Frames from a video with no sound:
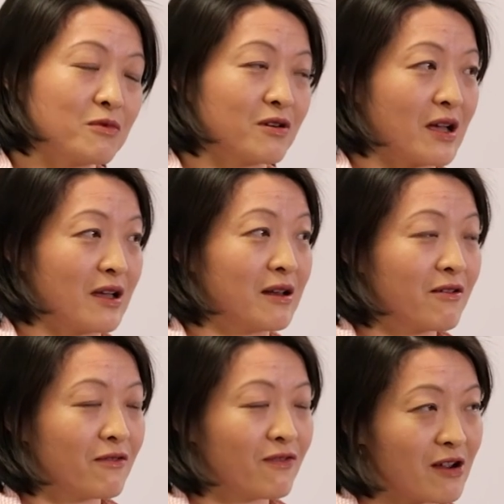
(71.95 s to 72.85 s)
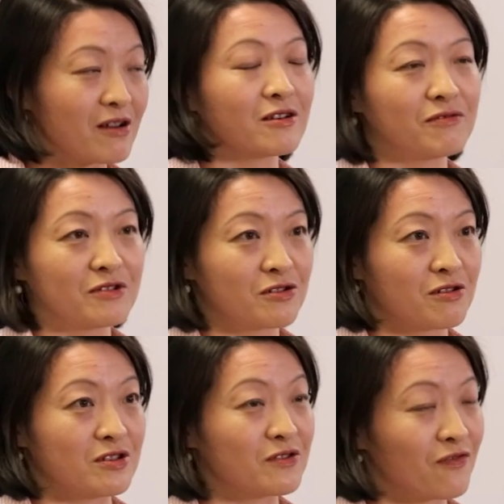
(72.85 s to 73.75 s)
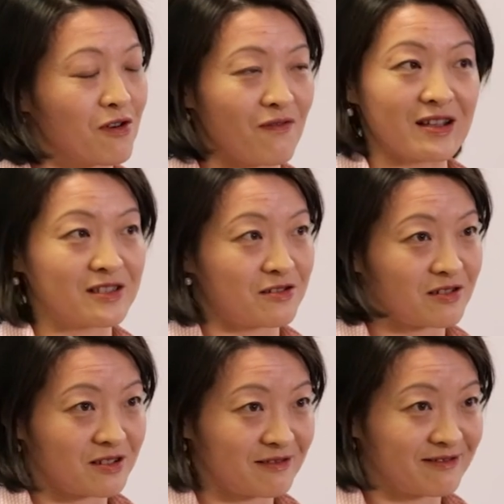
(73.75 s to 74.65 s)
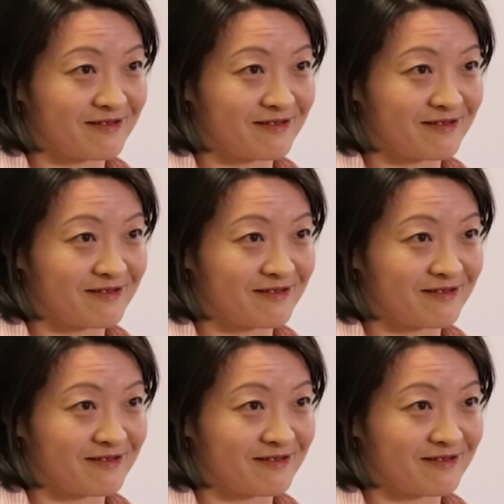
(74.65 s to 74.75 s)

we'll get very good returns for investors.